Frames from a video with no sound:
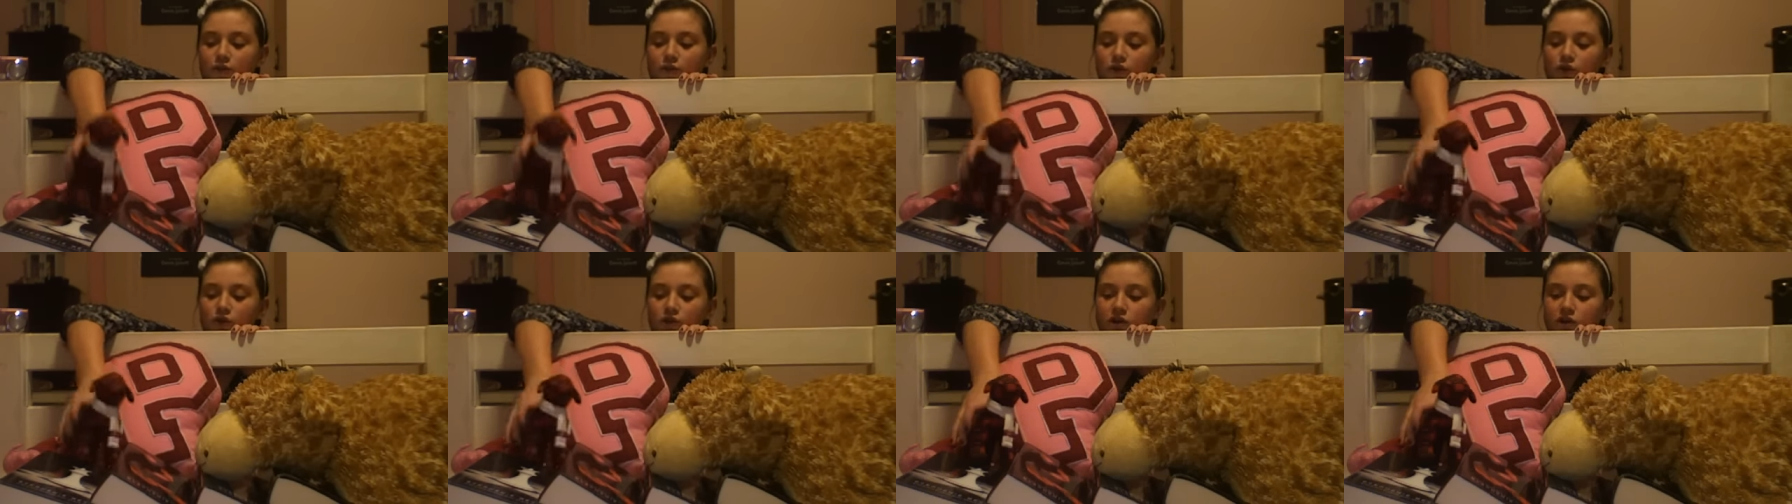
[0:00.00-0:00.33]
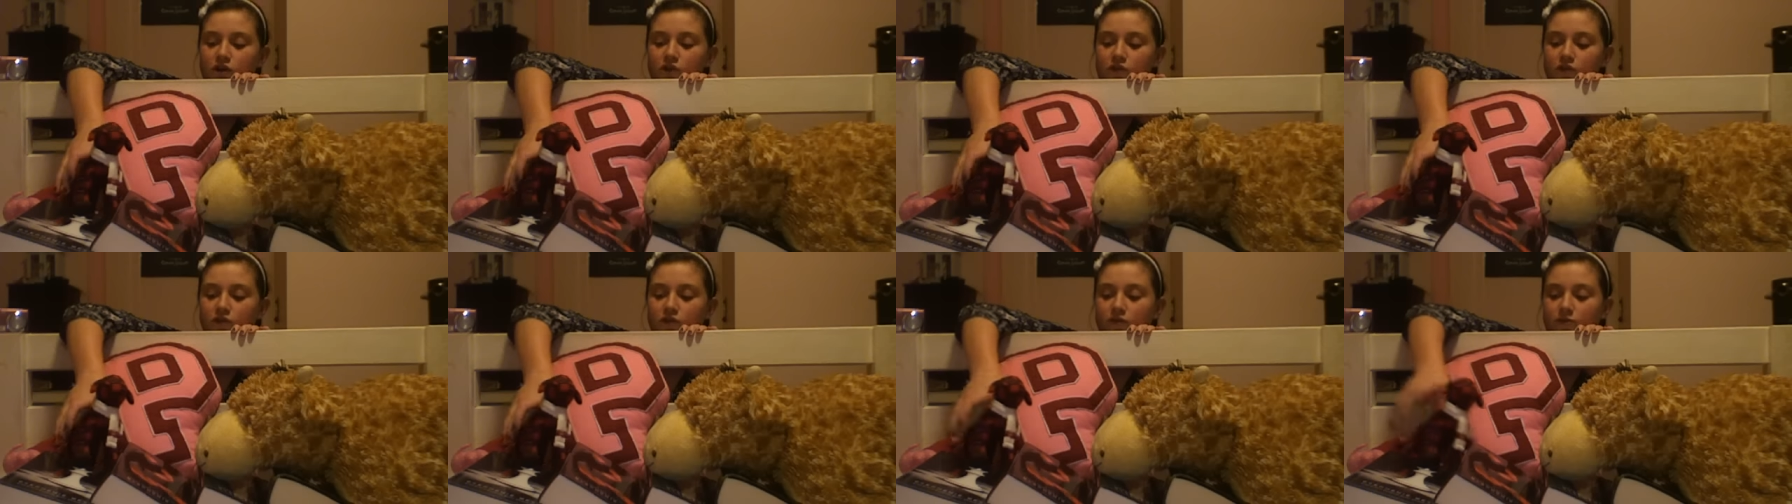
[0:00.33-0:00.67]
during
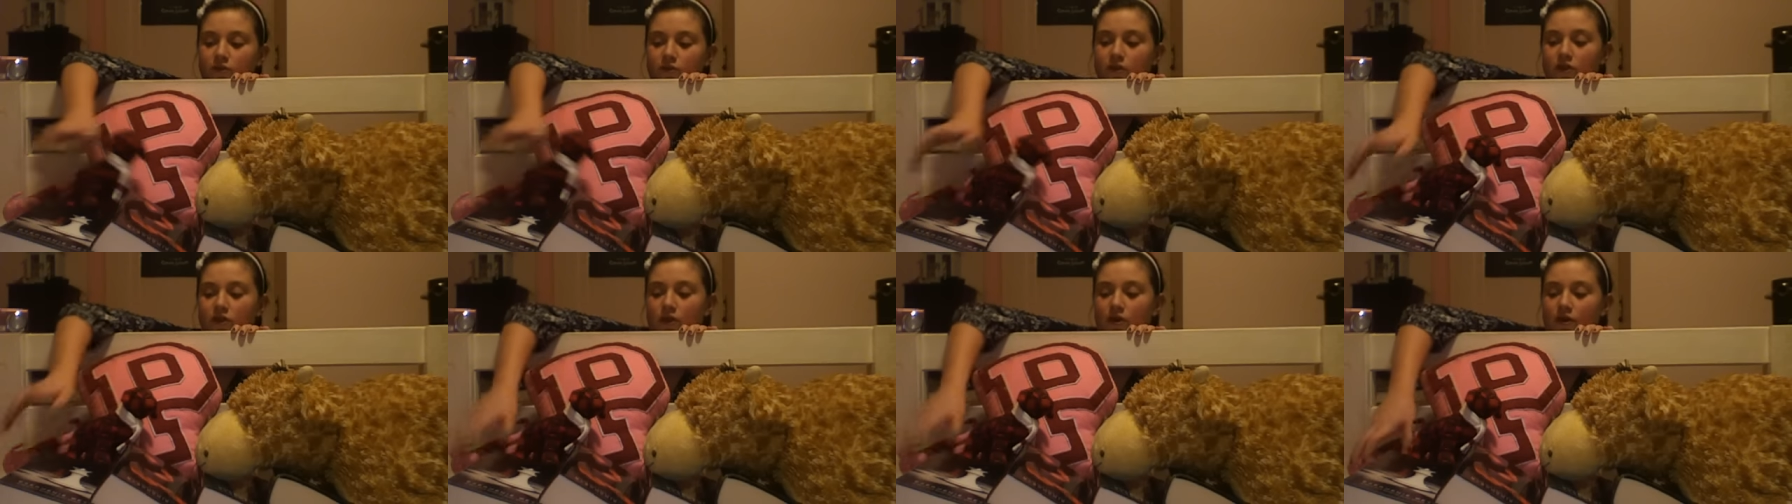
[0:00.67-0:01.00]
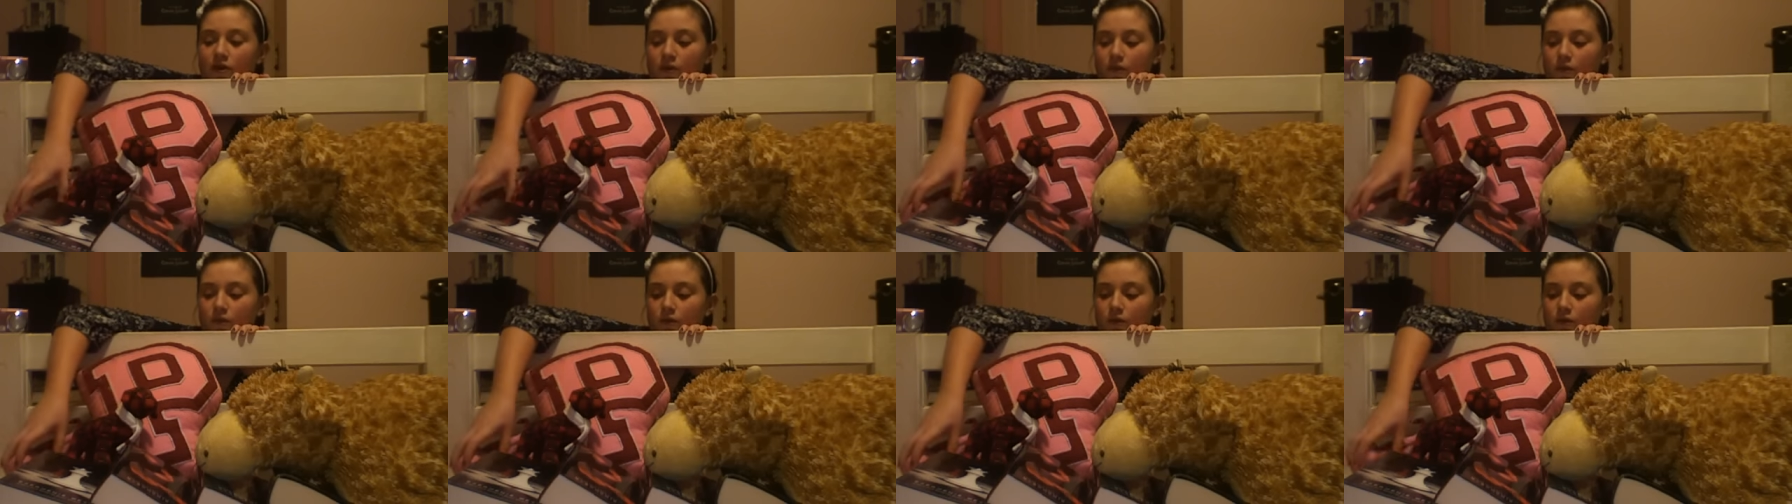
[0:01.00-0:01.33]
Christmas time,
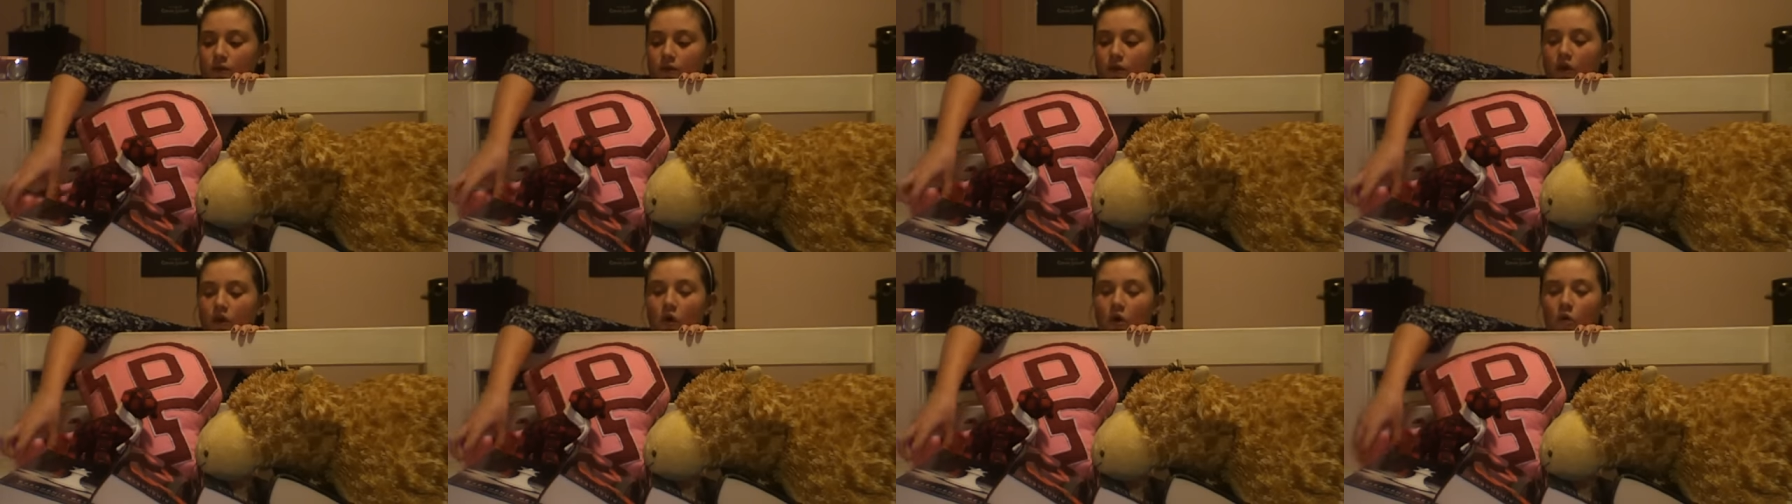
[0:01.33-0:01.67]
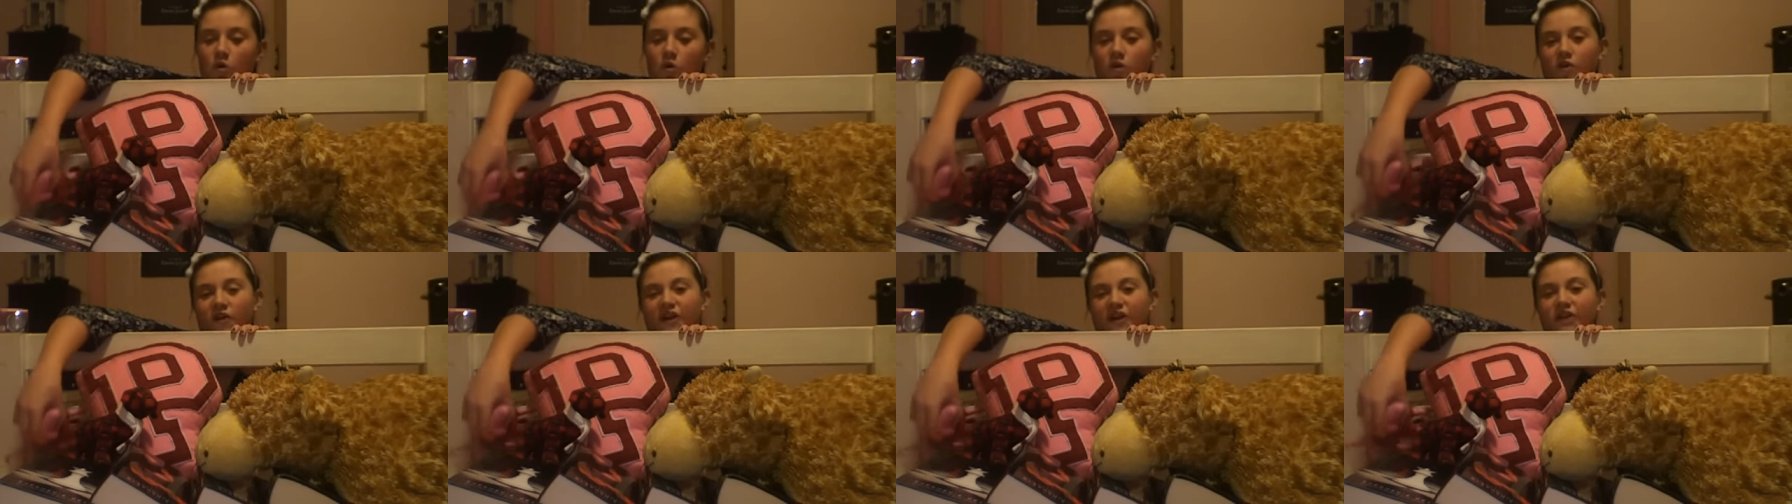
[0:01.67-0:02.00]

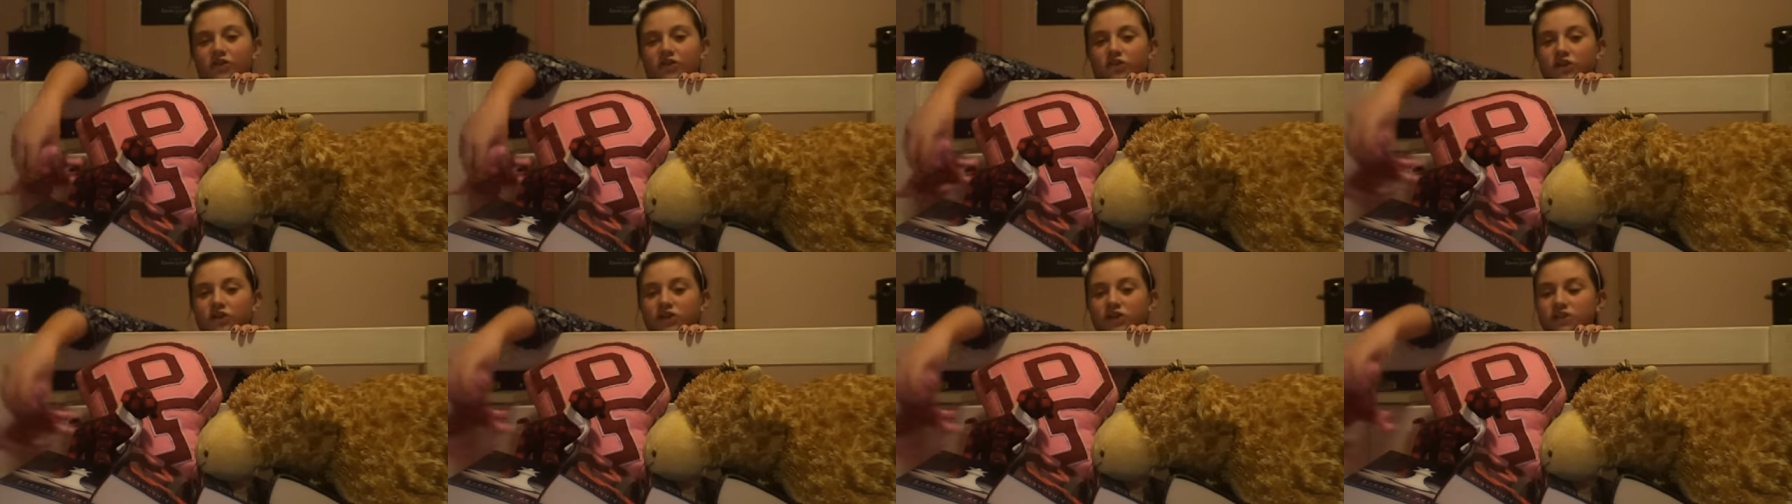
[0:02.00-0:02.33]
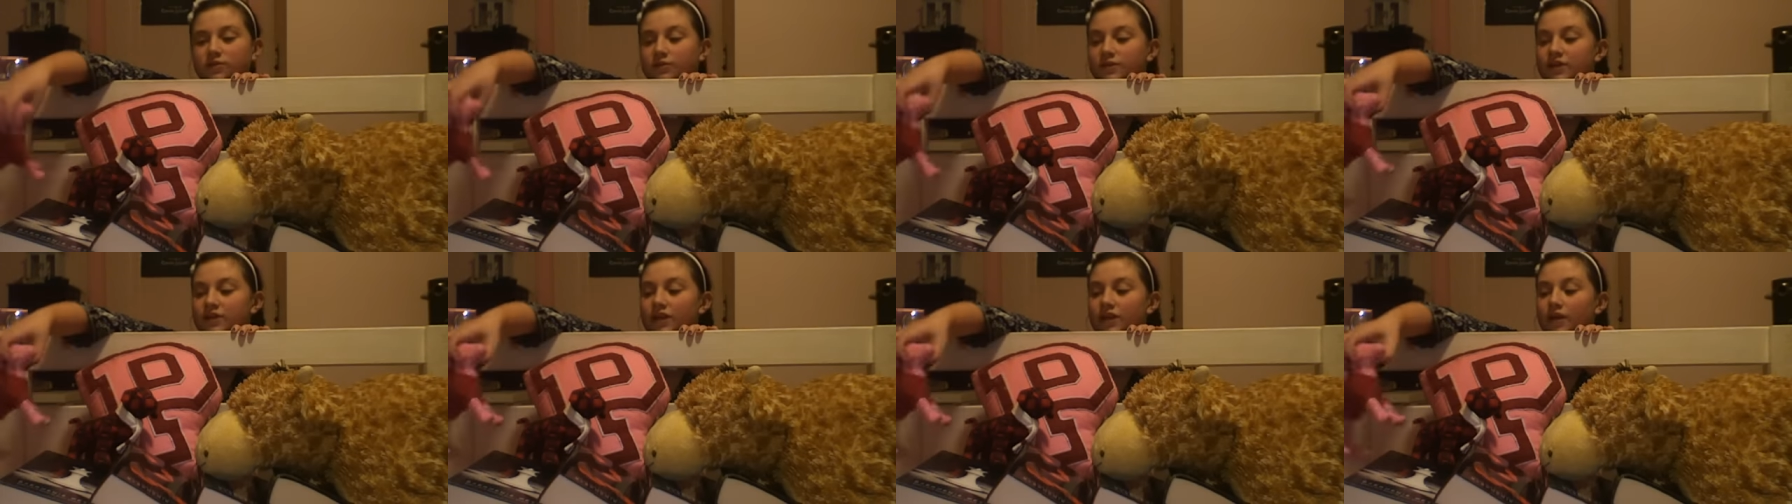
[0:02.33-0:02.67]
or around
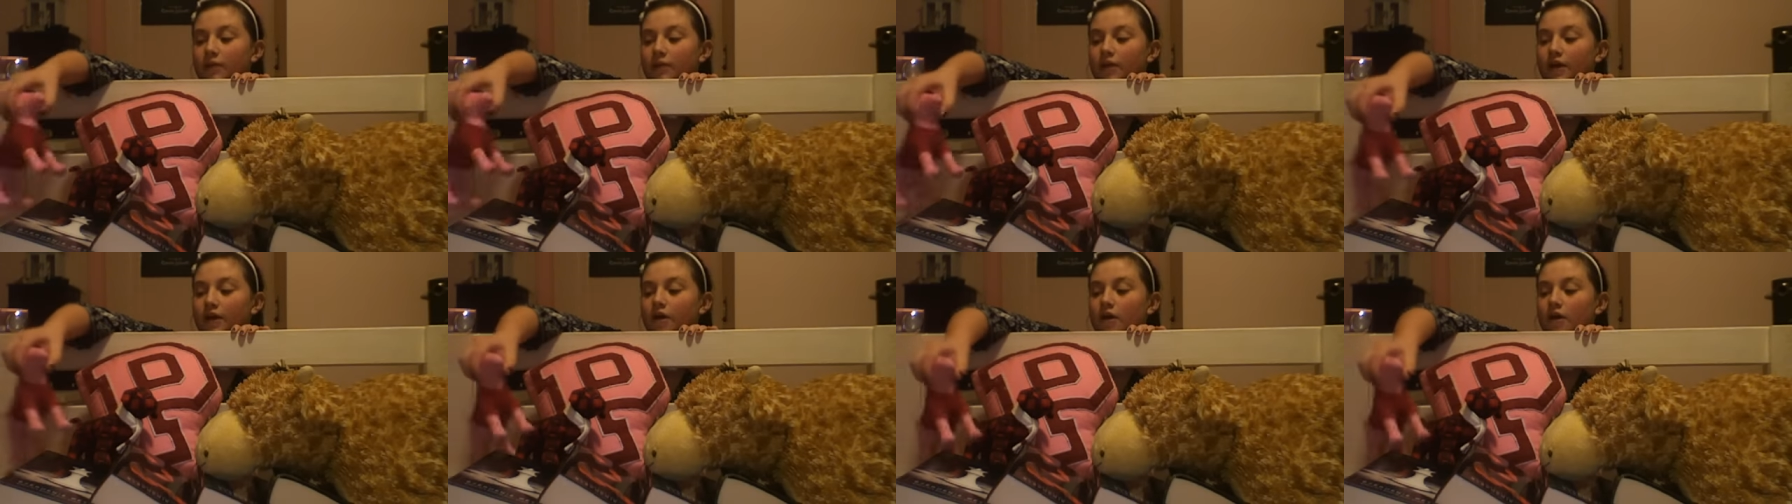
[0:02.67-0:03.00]
Christmas anyway.